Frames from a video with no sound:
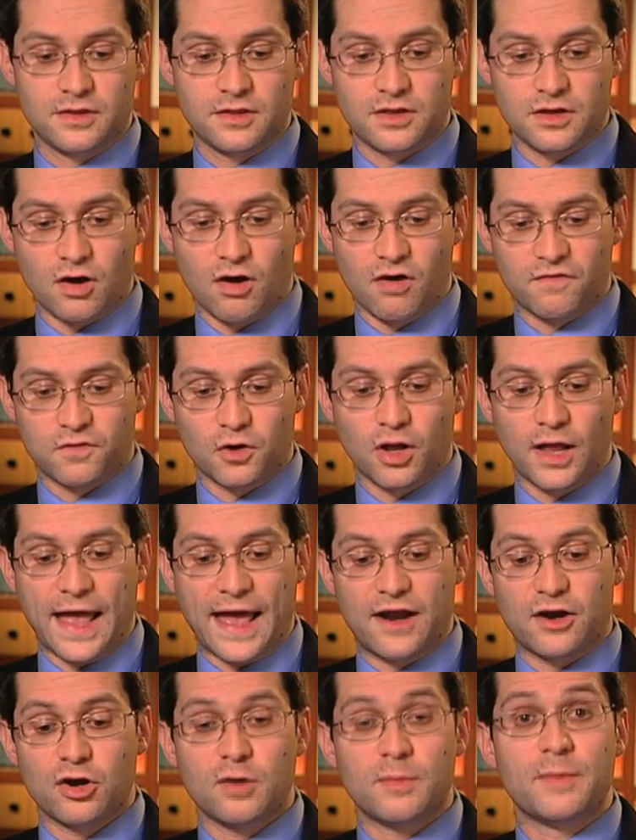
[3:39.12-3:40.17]
The overall
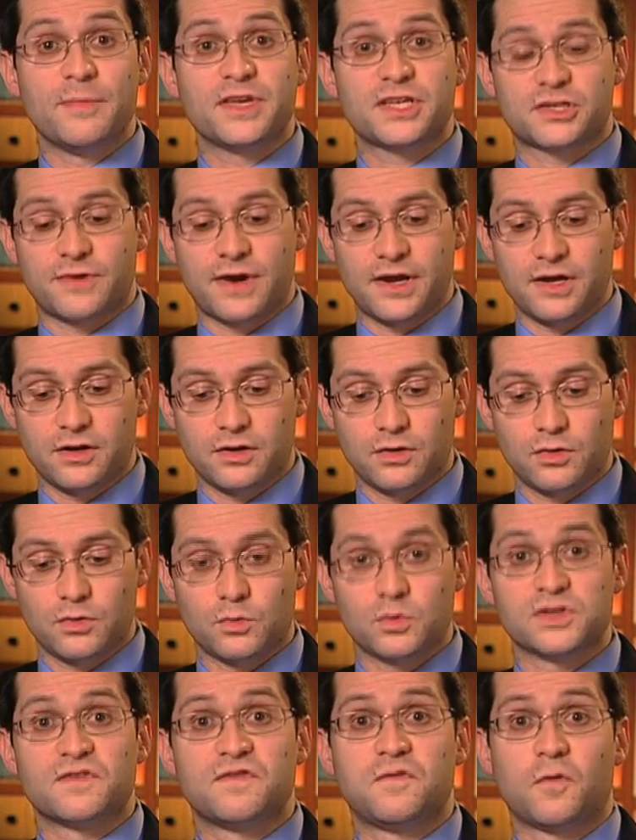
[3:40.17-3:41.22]
adenoma miss rate
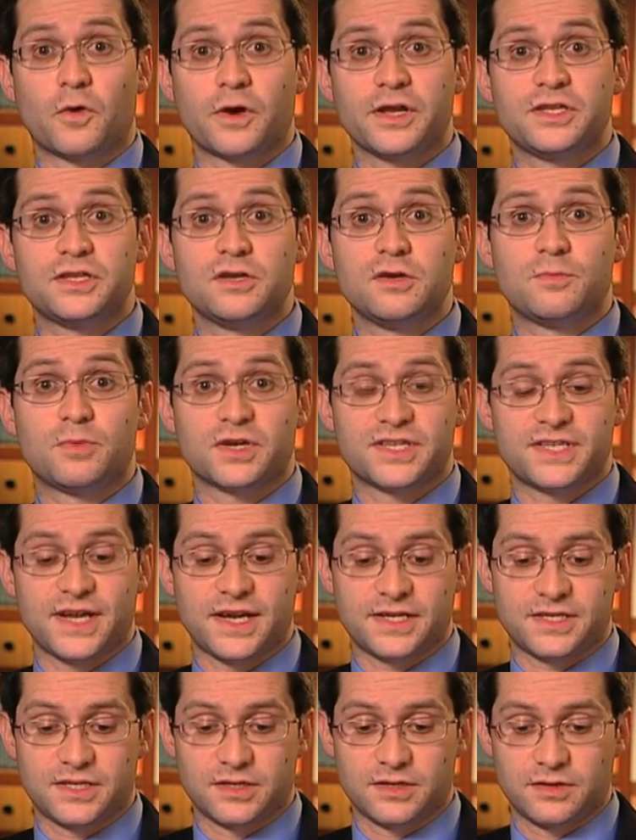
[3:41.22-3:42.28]
was
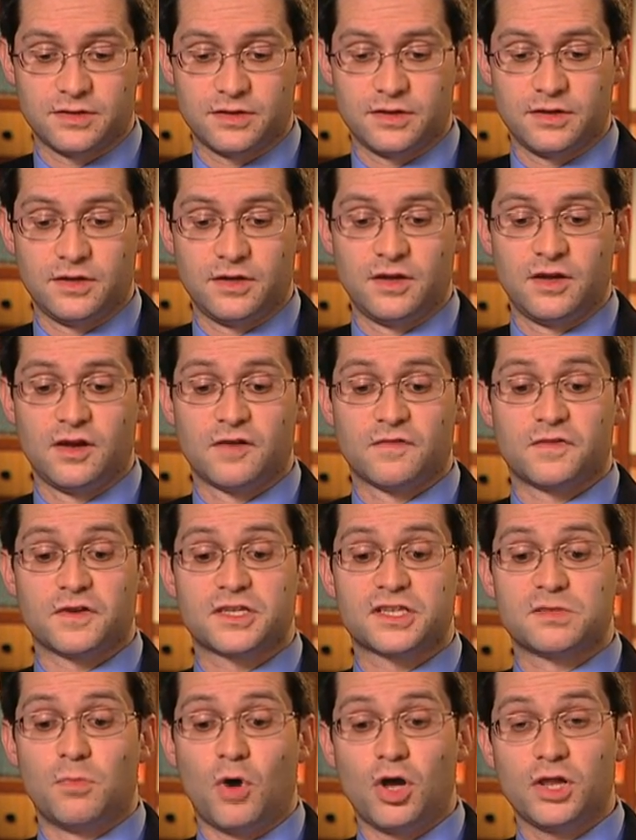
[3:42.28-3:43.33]
42%. For
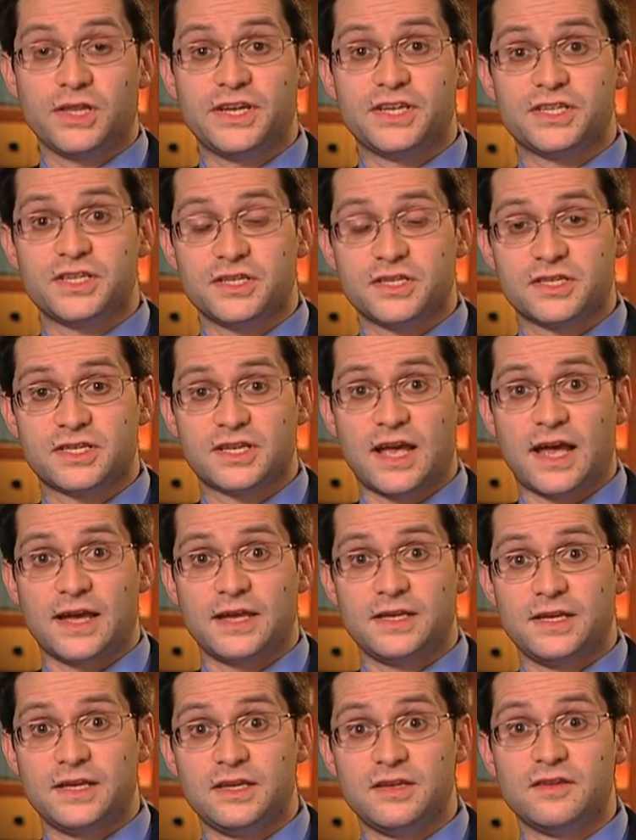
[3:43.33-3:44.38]
small lesions,
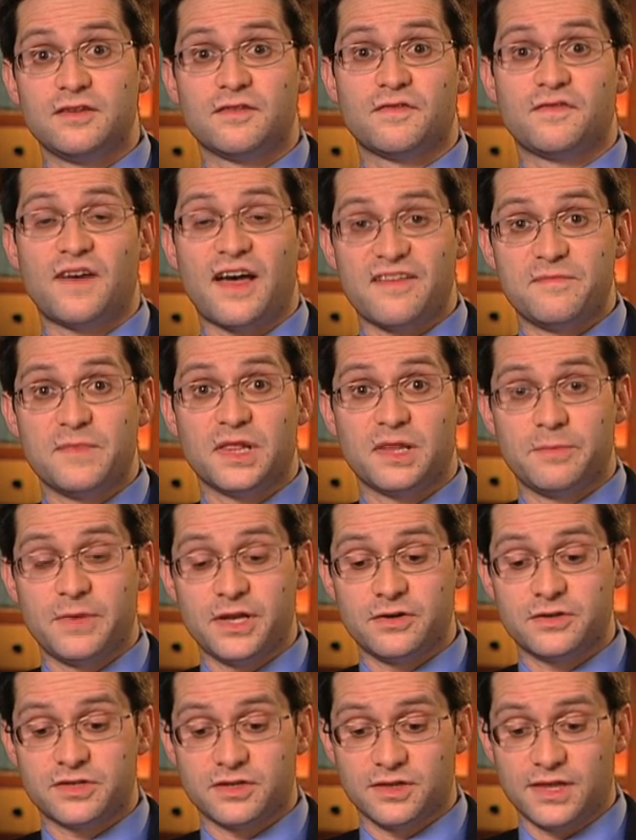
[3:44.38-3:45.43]
i.e. 5
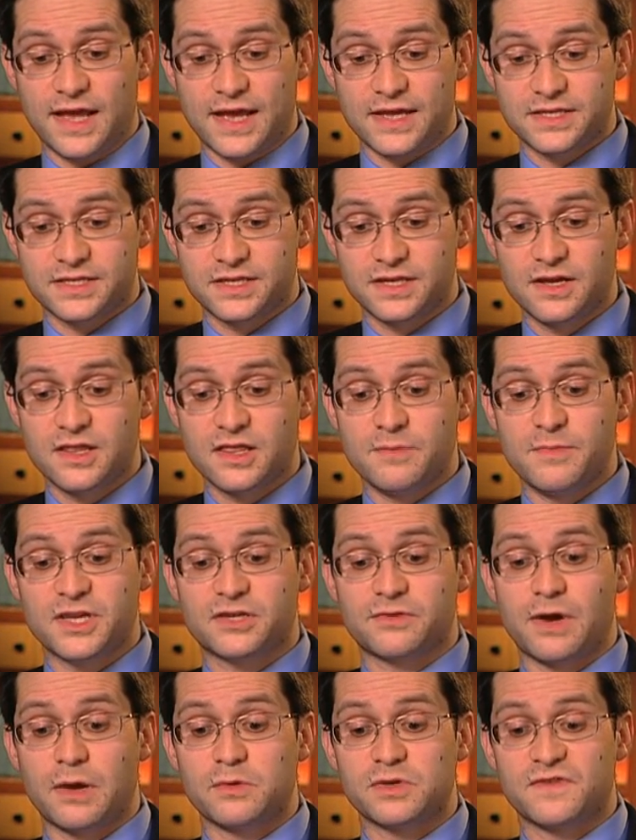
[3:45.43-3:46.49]
millimeters or less, the
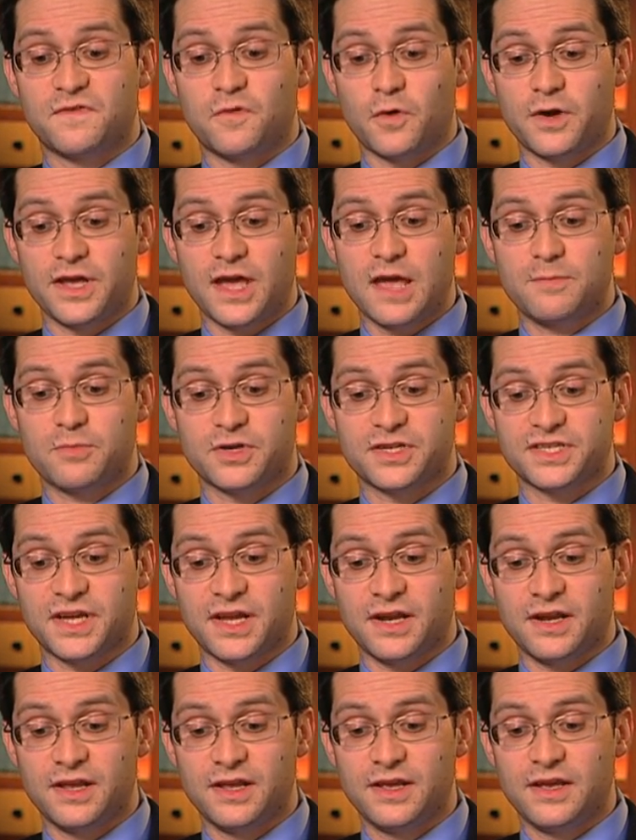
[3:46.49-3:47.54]
miss rate was
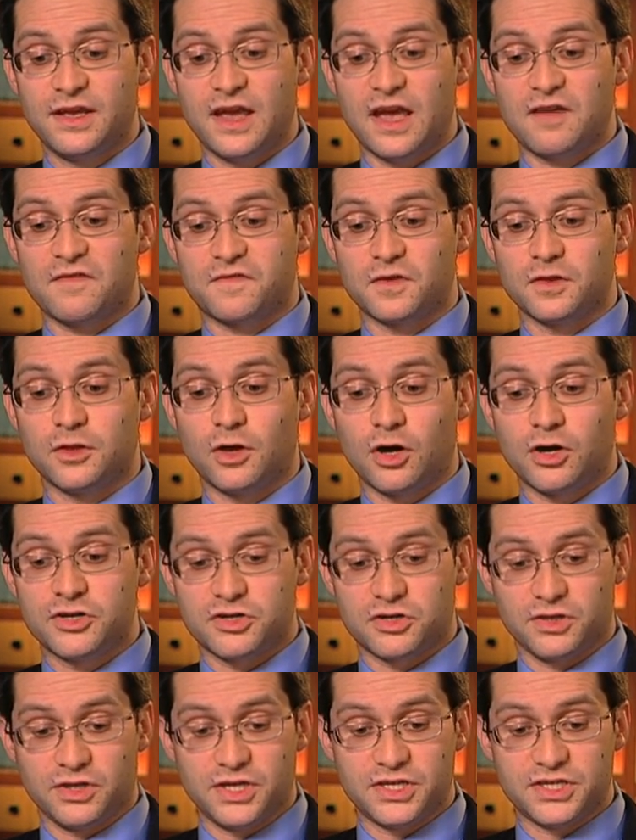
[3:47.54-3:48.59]
48%. And for
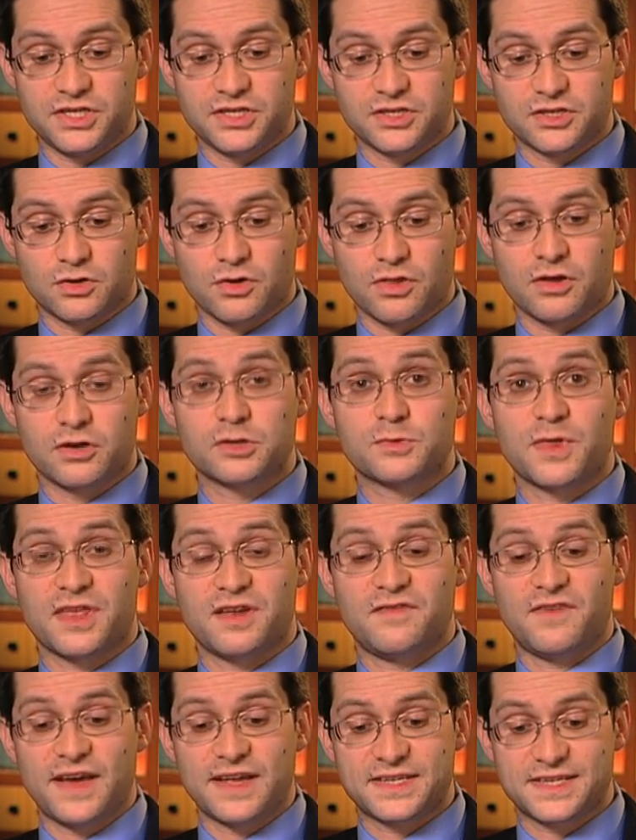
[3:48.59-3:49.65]
larger lesions, or those with
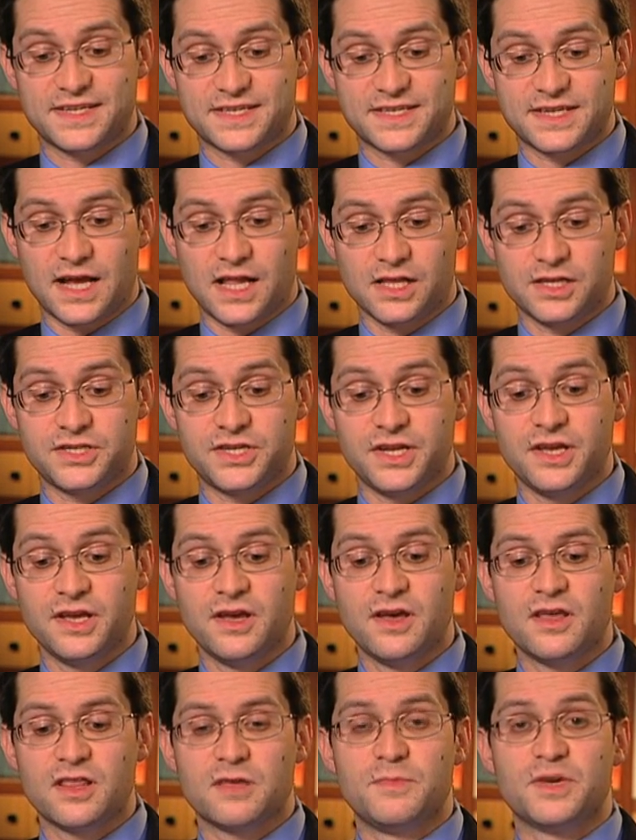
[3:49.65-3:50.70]
advanced histology,
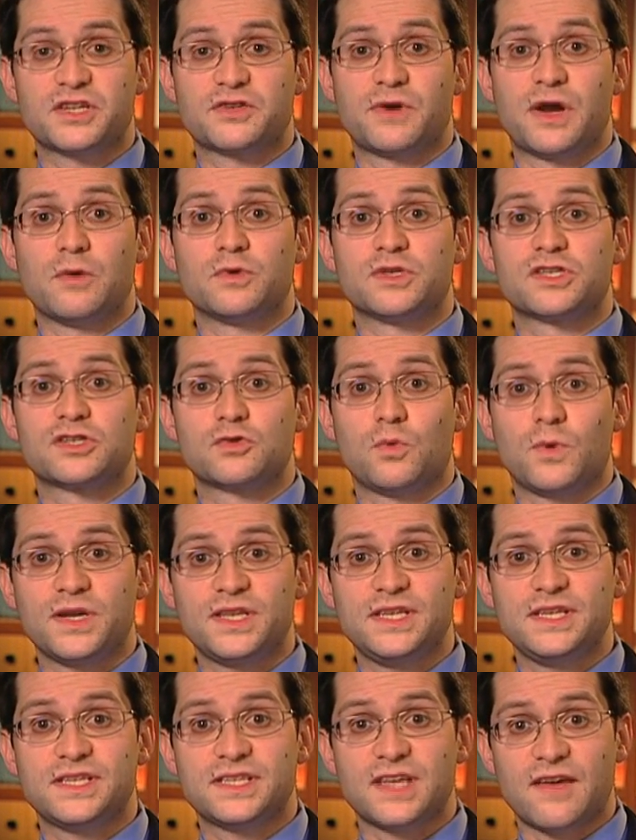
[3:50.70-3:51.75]
the miss rate was
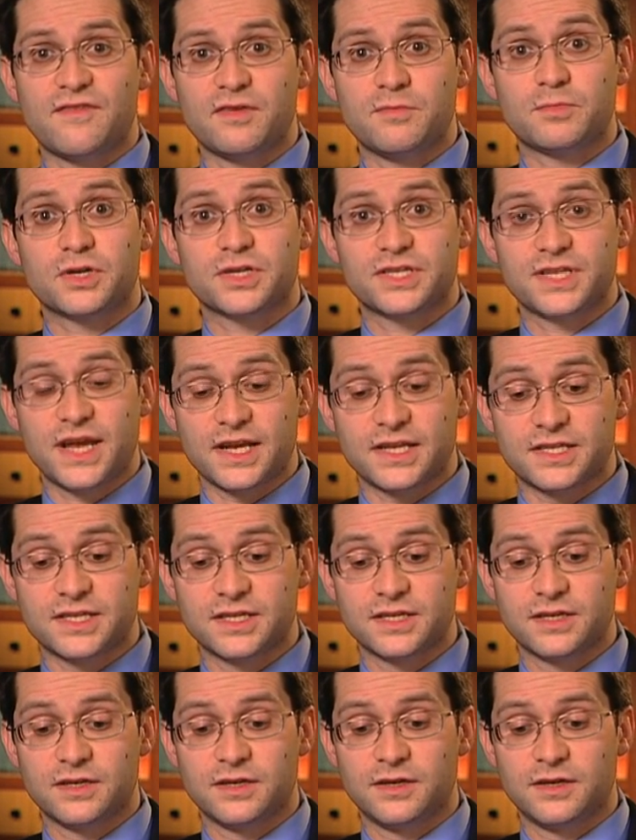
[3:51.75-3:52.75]
27%.